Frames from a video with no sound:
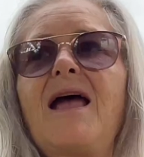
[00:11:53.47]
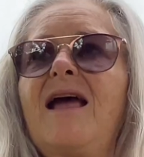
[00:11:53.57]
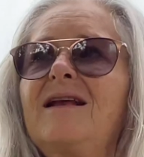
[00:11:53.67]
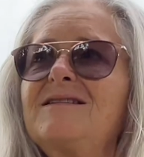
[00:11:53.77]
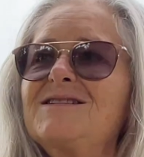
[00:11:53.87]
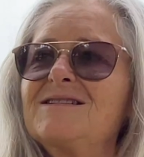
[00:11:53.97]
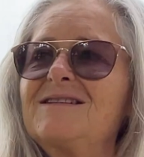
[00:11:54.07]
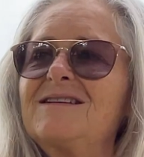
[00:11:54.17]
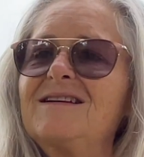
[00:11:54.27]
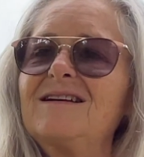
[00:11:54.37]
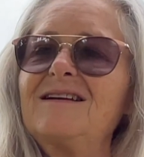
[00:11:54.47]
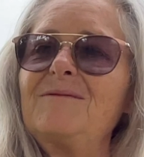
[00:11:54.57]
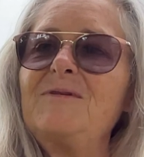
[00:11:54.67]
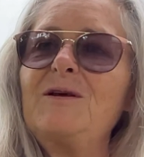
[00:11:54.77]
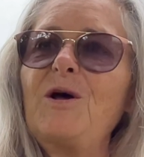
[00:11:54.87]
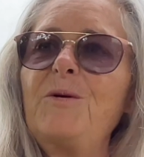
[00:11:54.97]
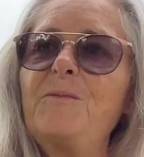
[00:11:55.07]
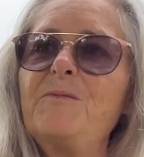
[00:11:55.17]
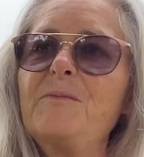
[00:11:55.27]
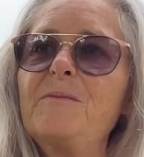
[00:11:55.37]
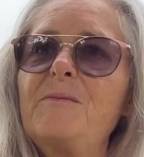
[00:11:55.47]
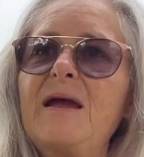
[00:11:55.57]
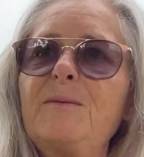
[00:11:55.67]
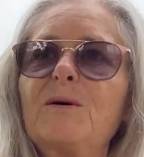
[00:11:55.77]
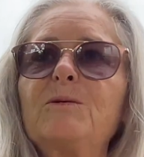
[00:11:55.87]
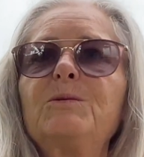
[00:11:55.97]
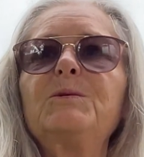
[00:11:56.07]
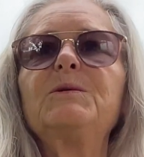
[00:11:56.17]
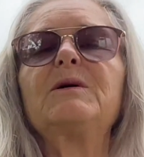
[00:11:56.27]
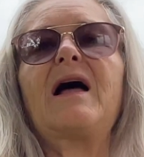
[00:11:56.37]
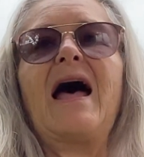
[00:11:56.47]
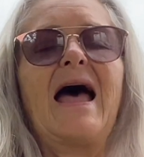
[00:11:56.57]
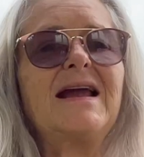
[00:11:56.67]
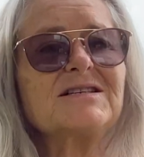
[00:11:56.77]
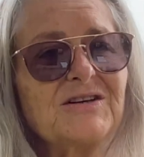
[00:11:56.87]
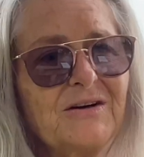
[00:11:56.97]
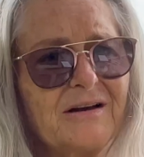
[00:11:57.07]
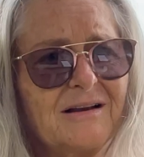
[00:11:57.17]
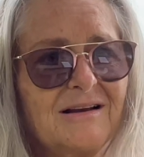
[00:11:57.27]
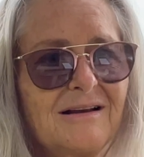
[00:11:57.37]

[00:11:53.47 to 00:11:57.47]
And, you know, people hate her.